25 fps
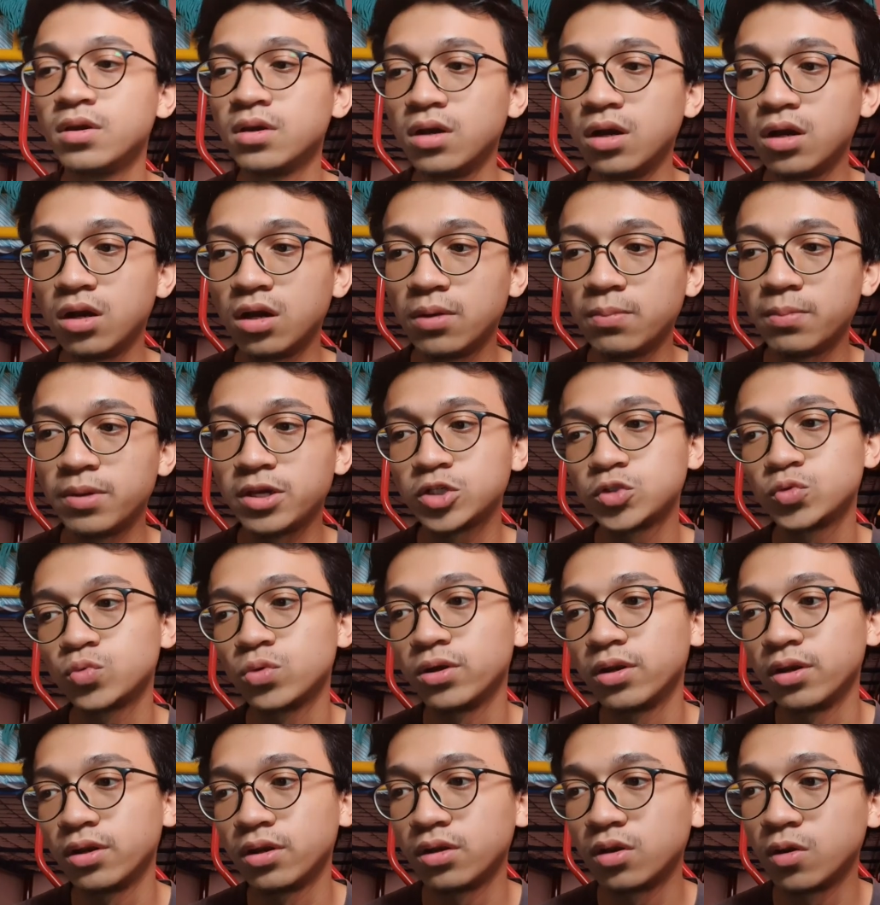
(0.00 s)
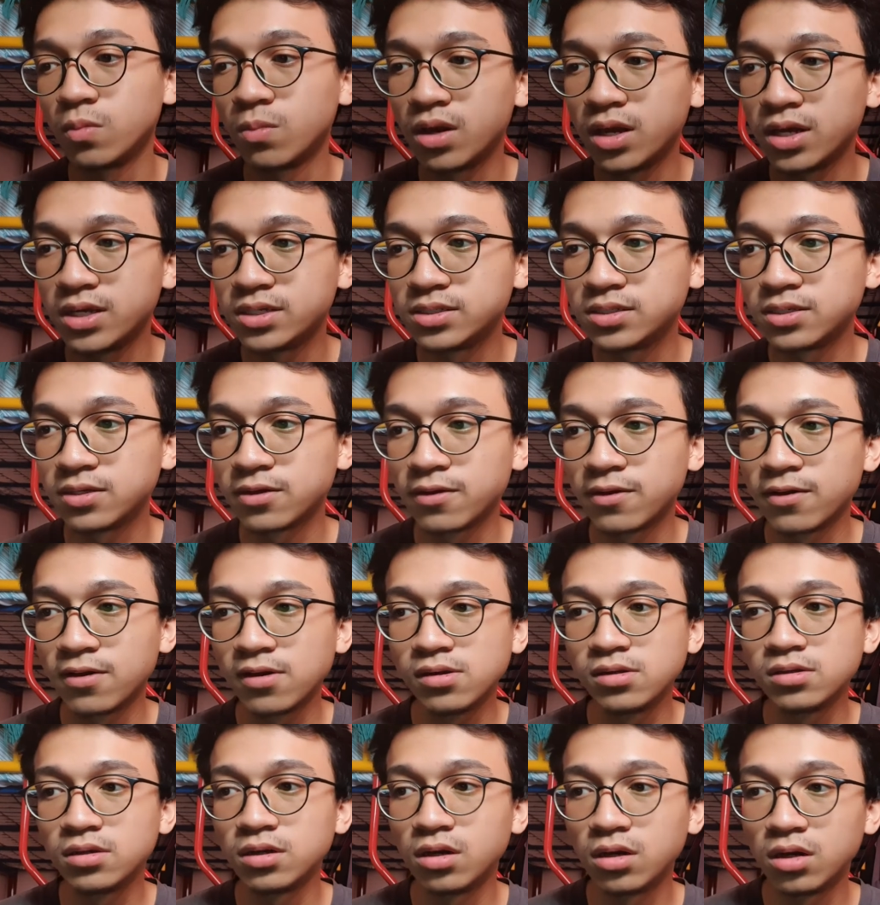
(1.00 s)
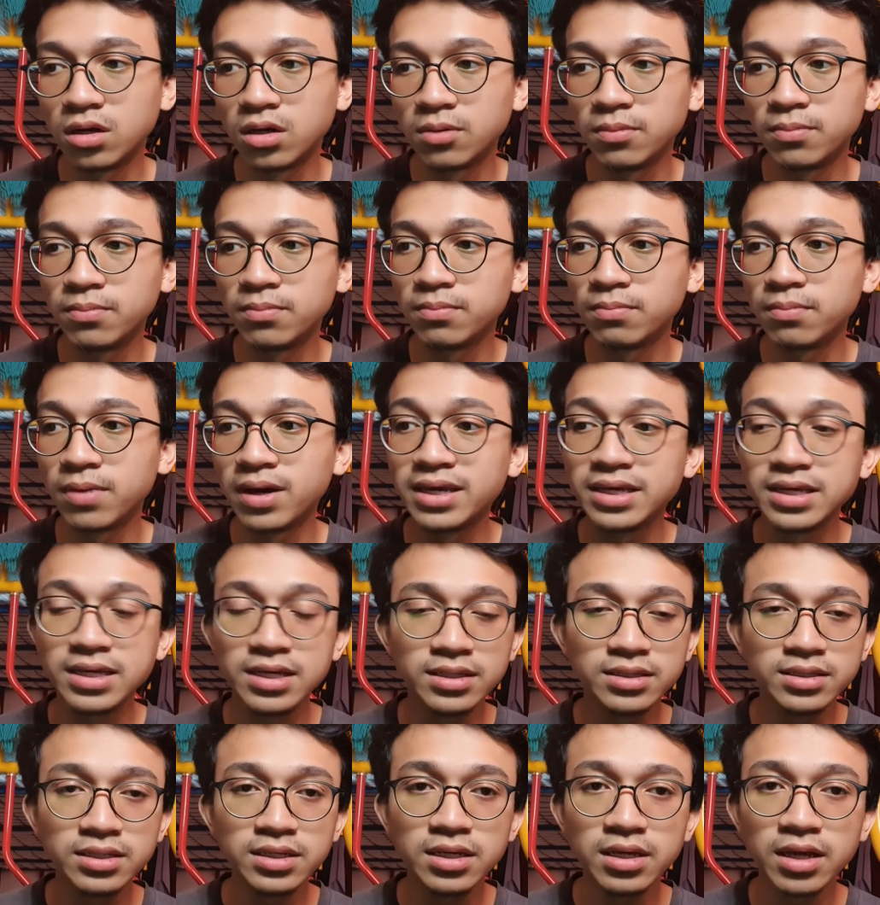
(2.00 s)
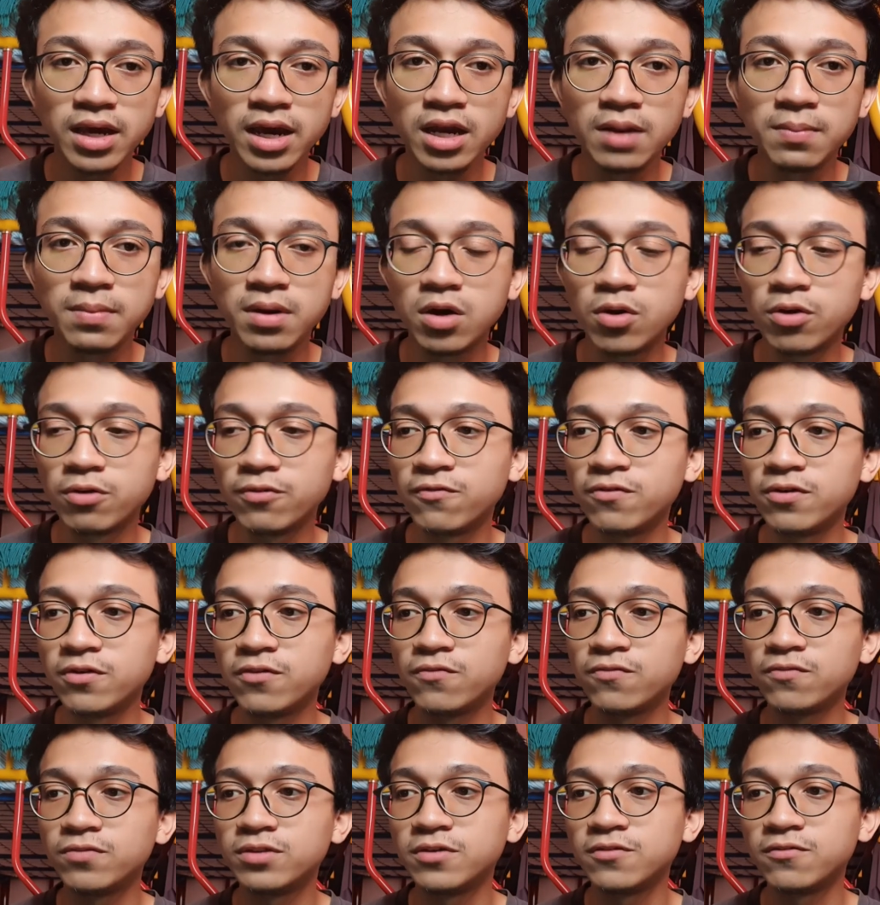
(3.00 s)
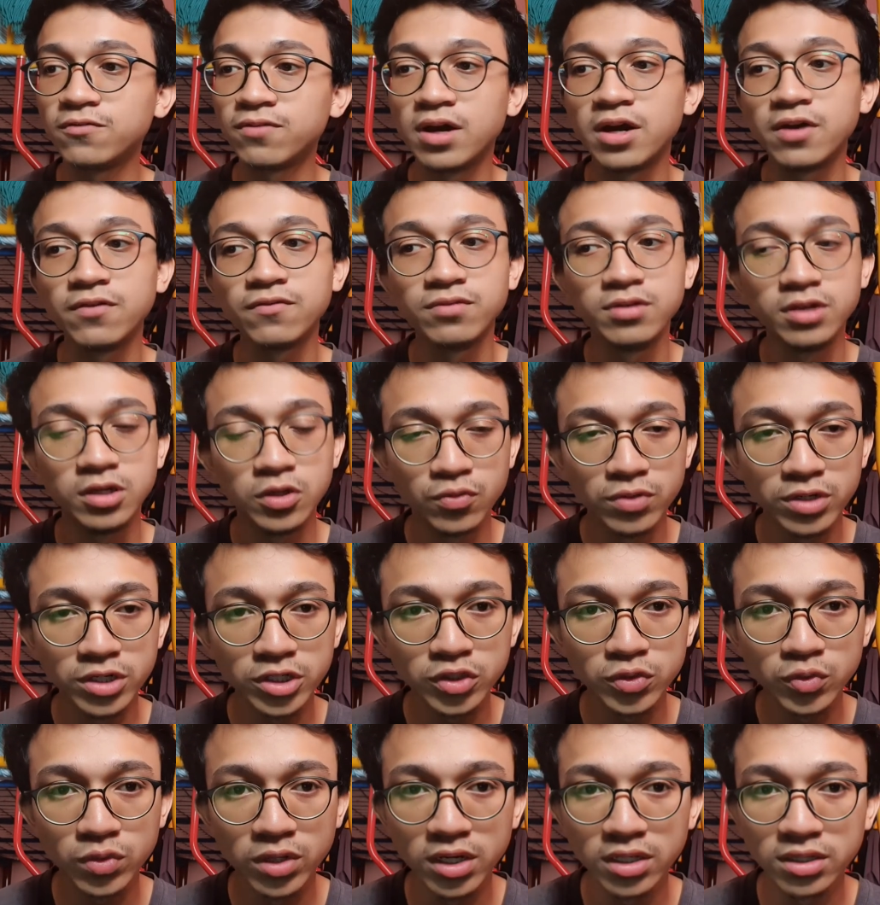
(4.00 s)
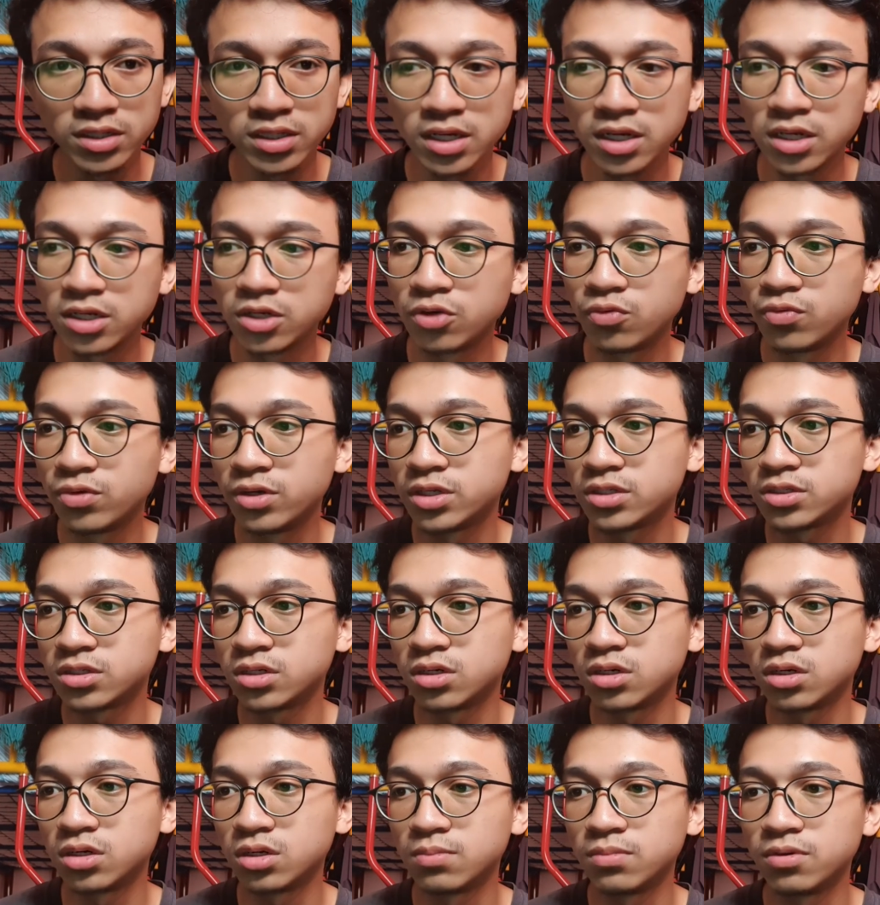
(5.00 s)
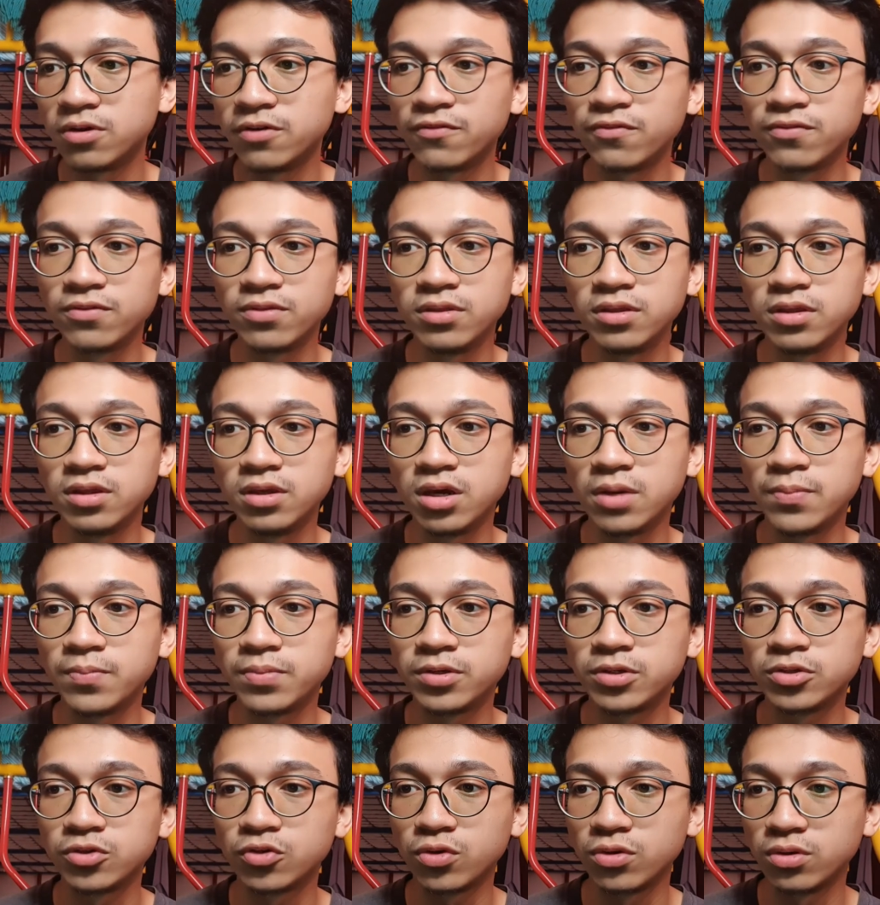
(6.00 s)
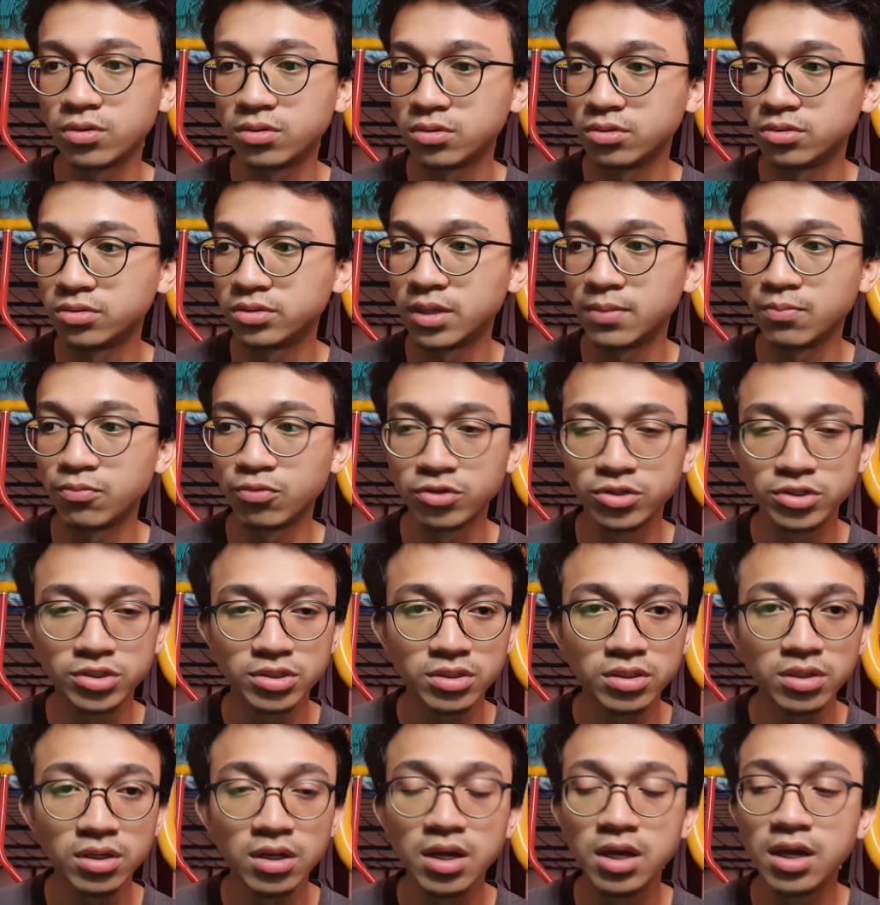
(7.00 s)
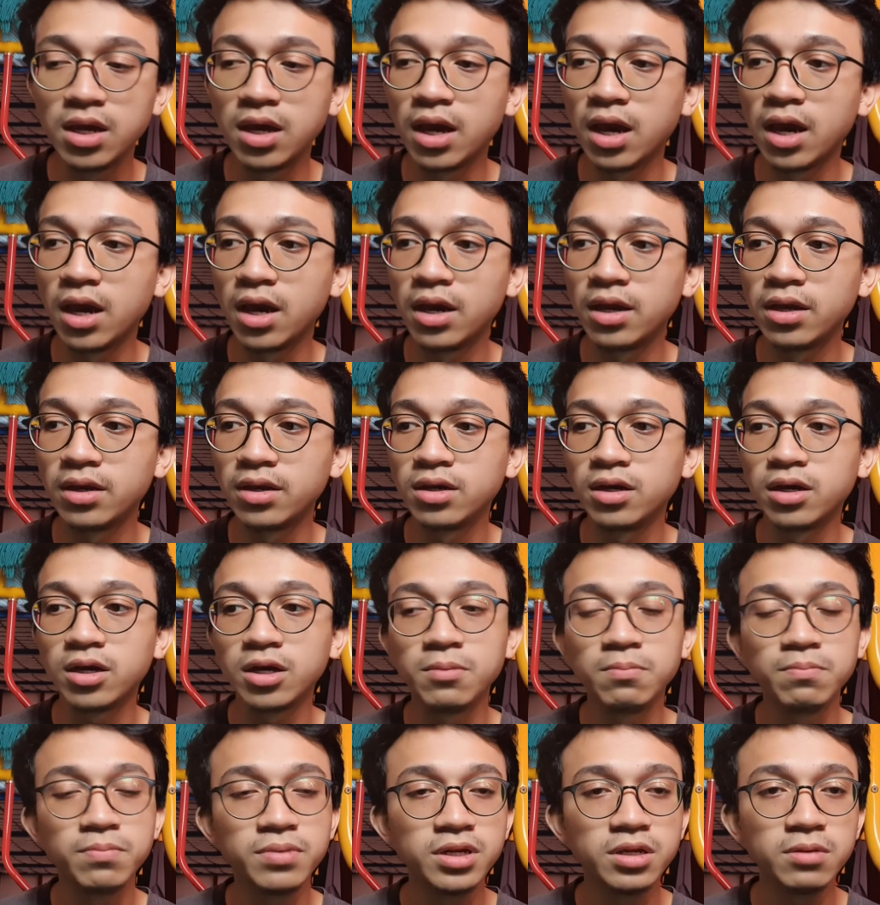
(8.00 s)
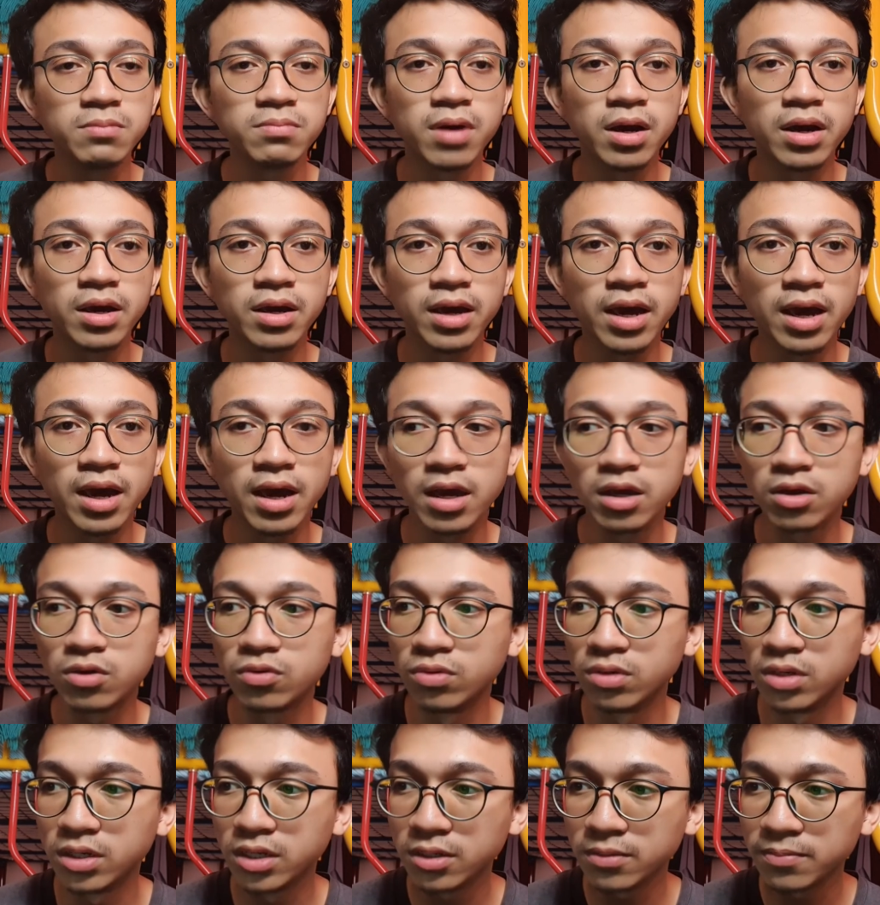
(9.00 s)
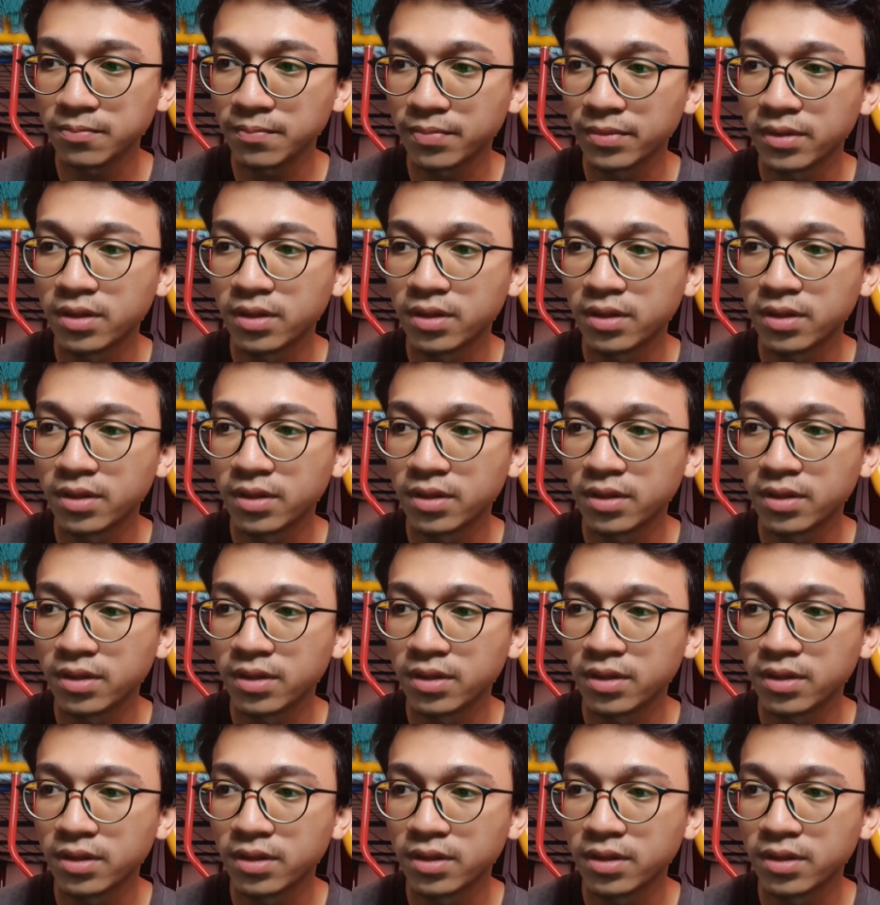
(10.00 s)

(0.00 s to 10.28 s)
Um, next one, normalizing. Um, by heating at about 55 degrees to 88 degrees uh, above the upper critical temperature and accompanied by air cooling.